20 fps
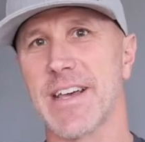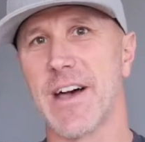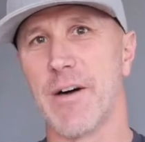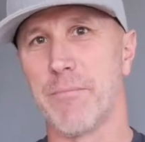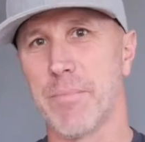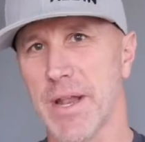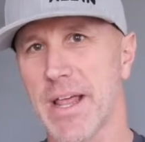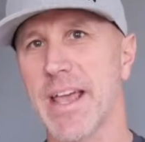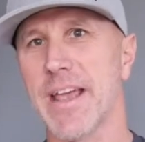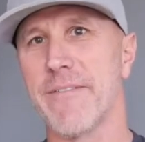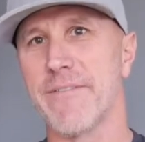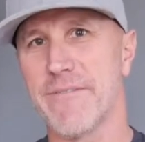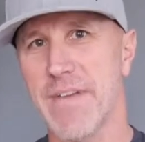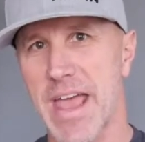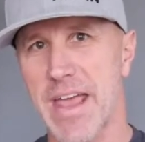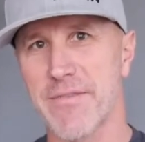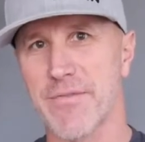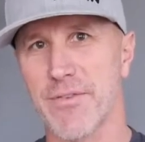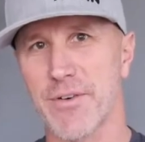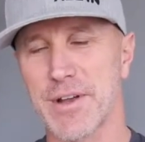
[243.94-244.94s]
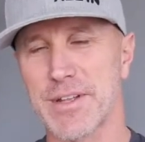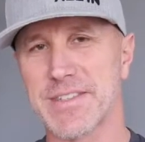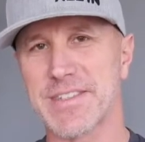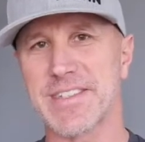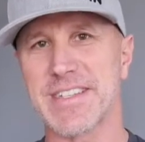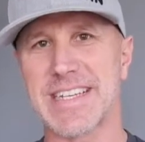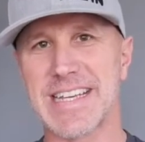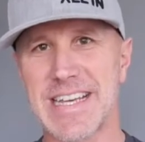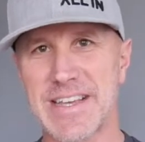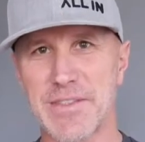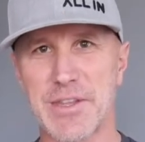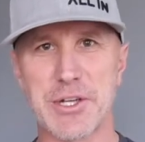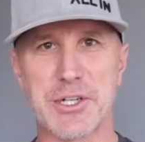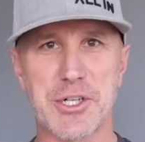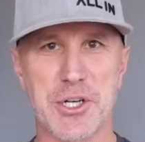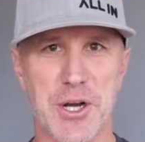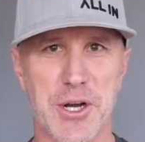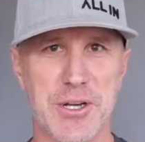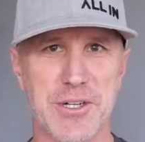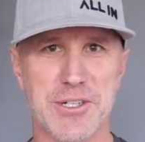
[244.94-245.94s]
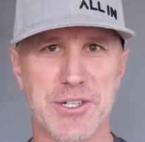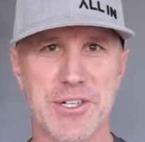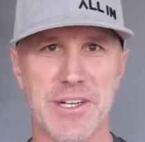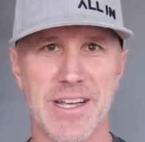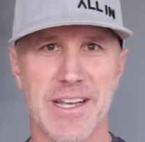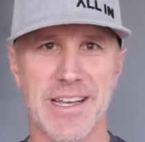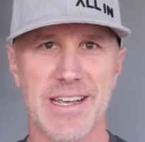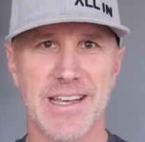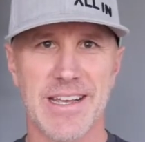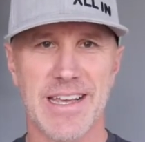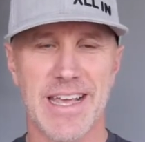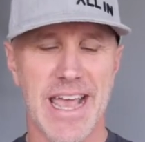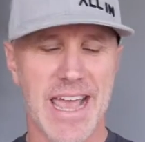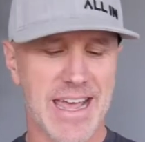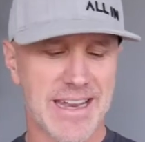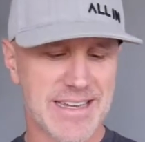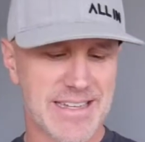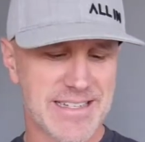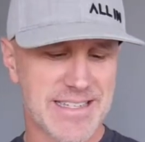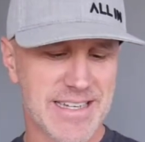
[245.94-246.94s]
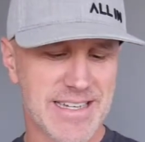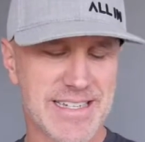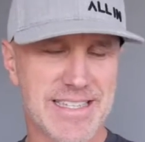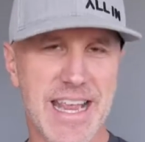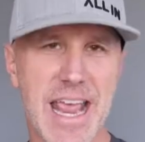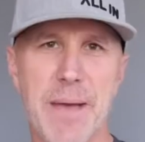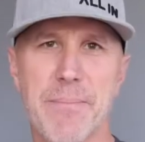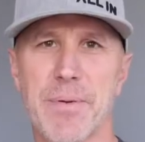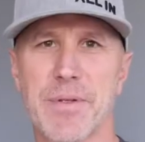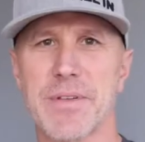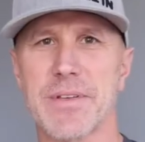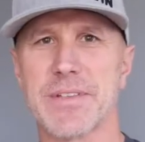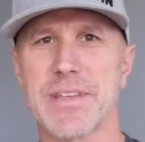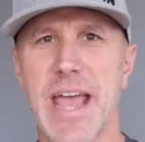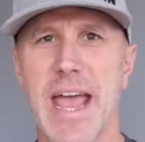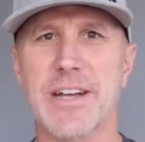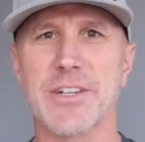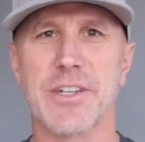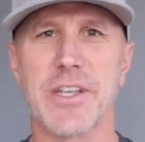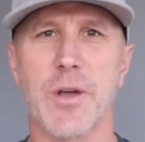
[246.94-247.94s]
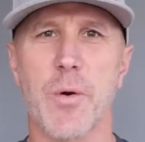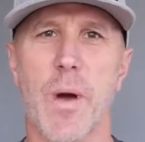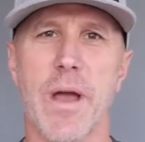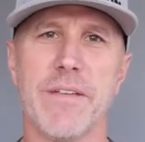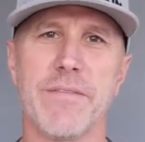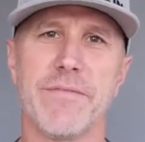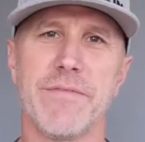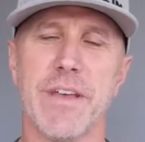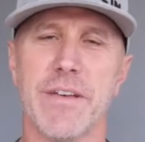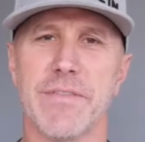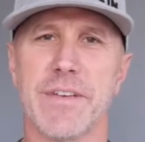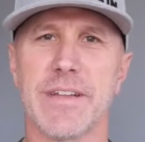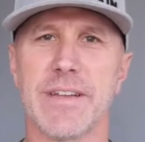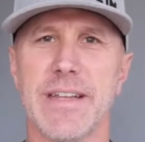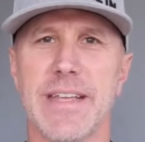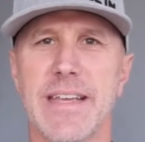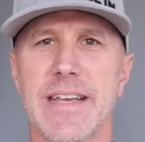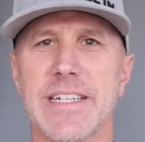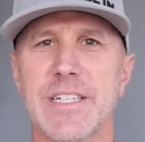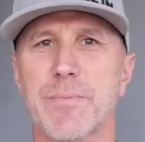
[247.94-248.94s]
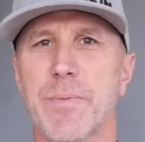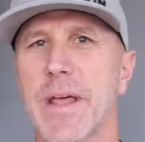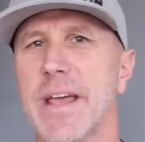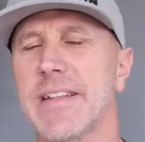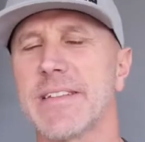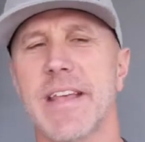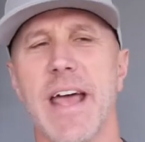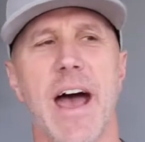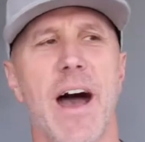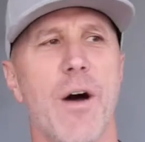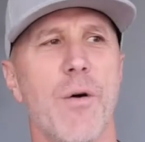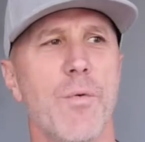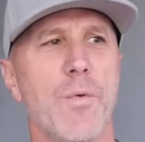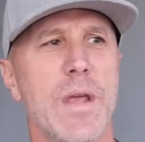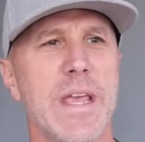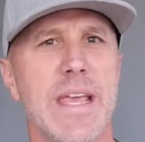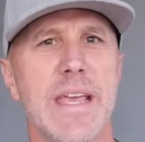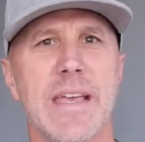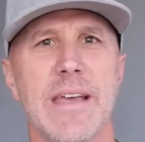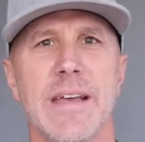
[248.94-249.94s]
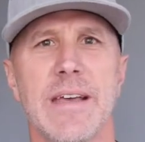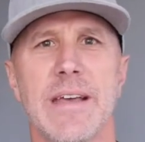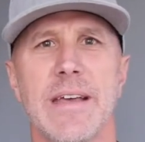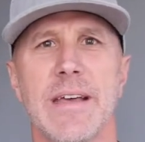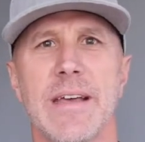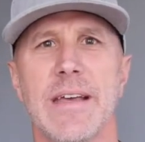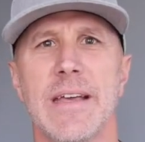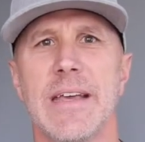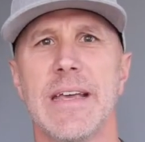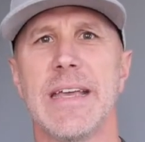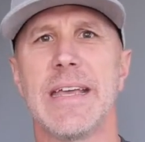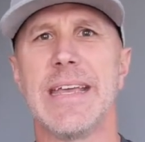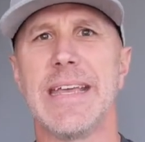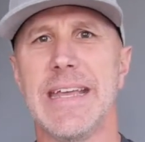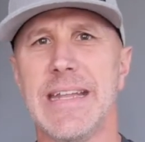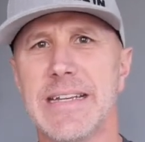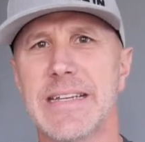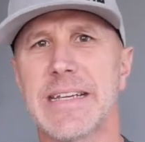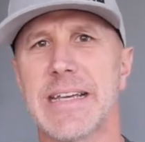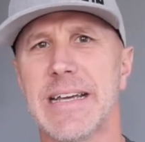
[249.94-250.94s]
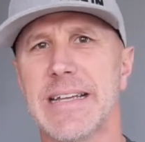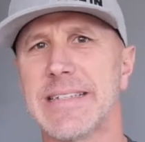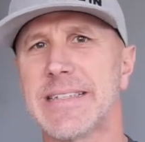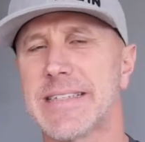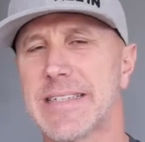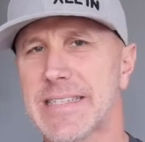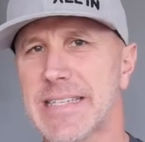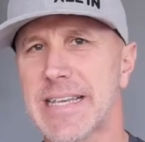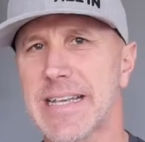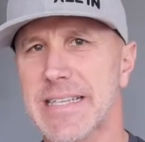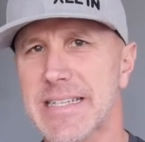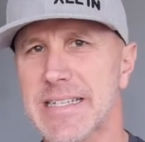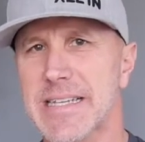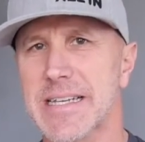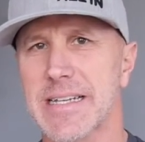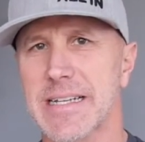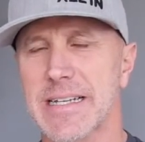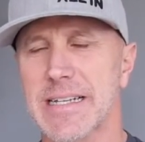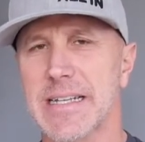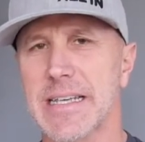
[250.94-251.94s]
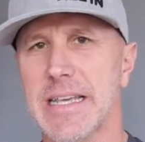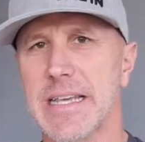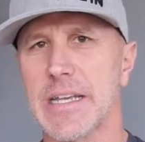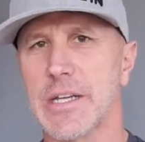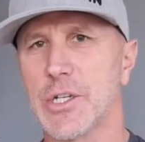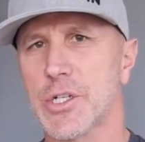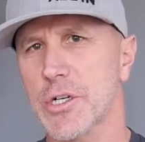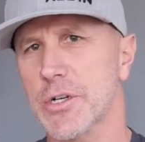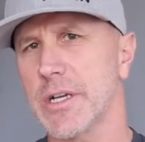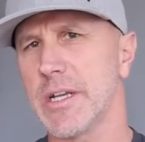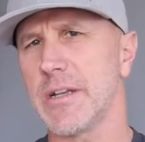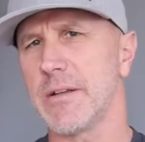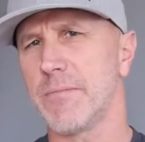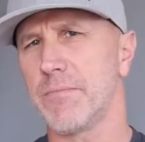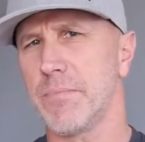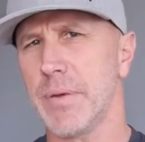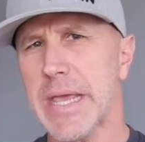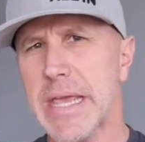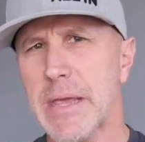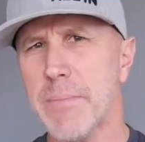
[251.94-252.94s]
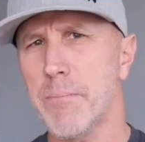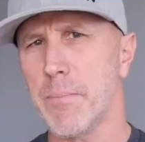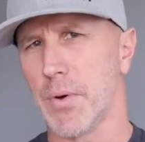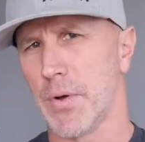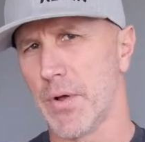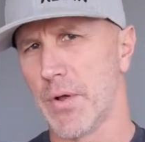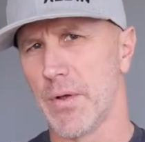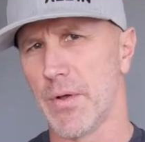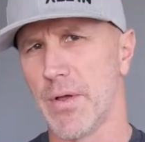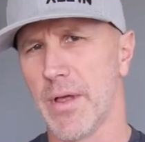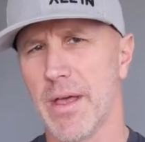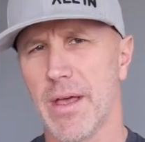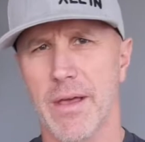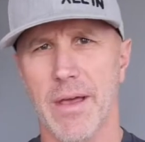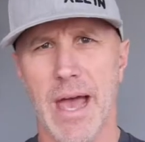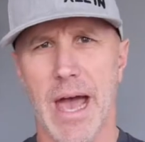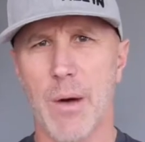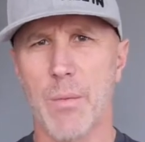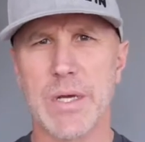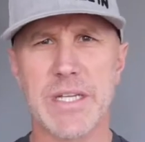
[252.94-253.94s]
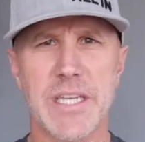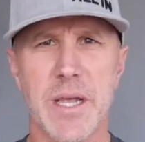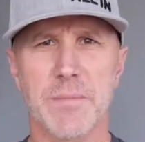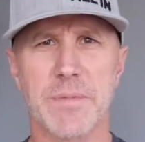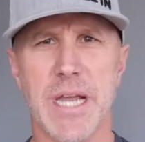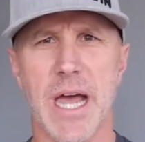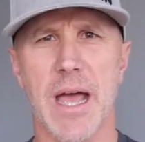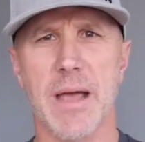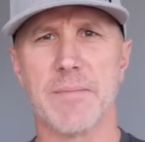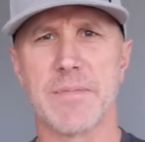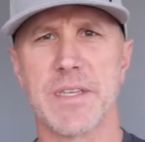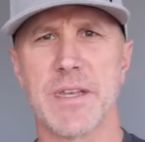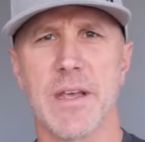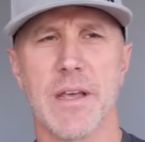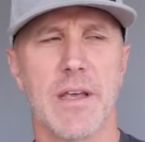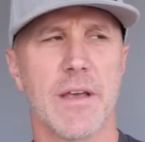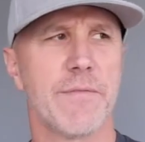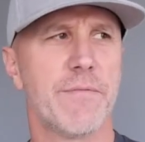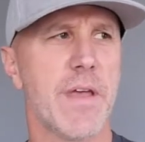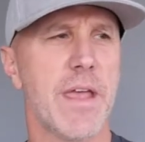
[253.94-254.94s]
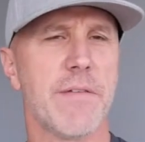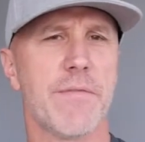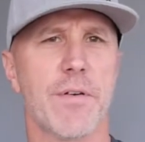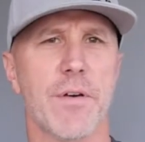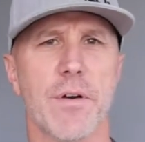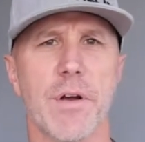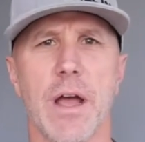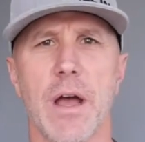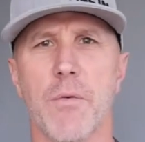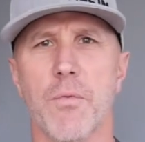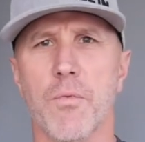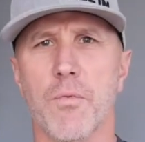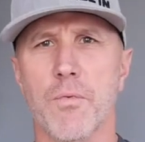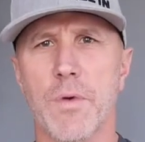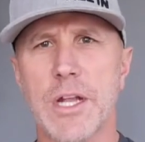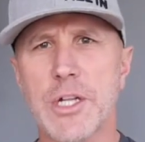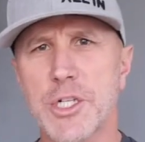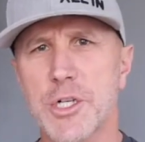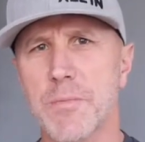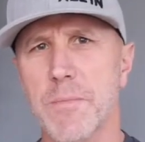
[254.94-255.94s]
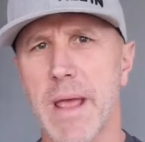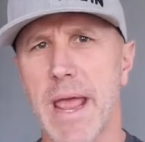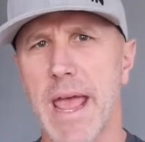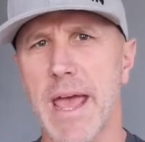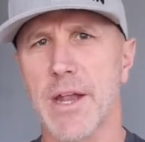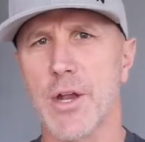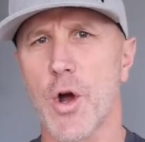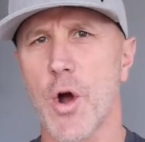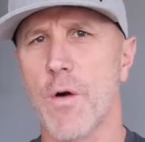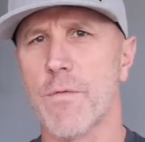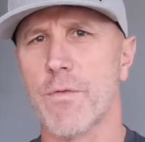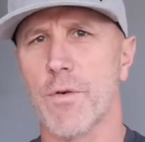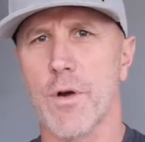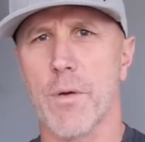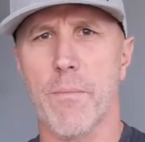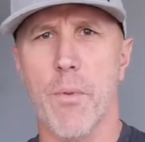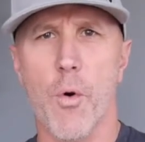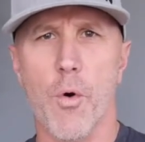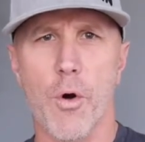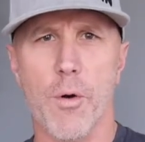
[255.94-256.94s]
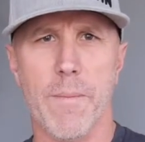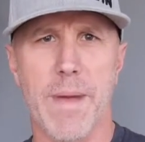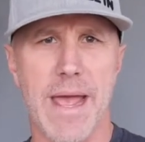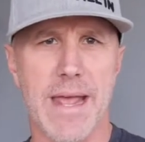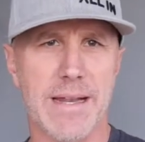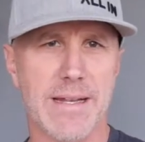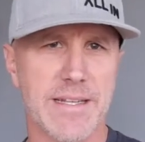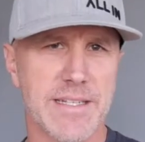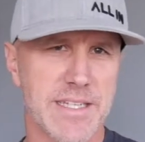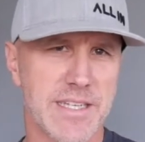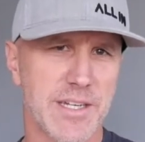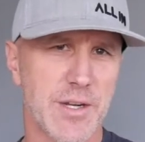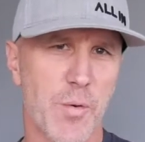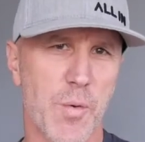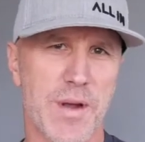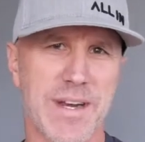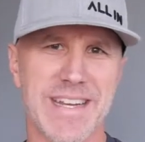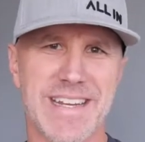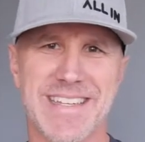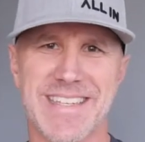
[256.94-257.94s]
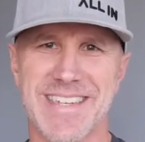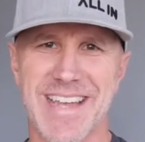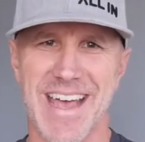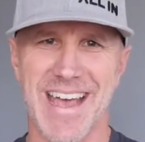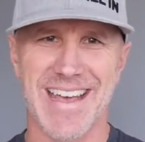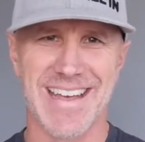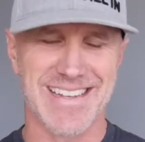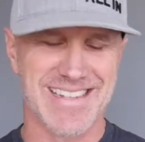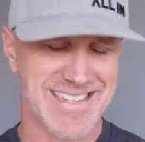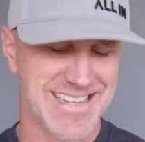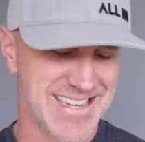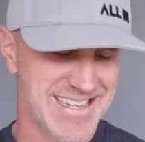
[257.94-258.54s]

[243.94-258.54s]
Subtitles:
of playing favorites in the church. And his example is actually quite vivid. He explains how we inconsistently treat people, how we sometimes favor a rich man over a poor man. Listen to what he says. He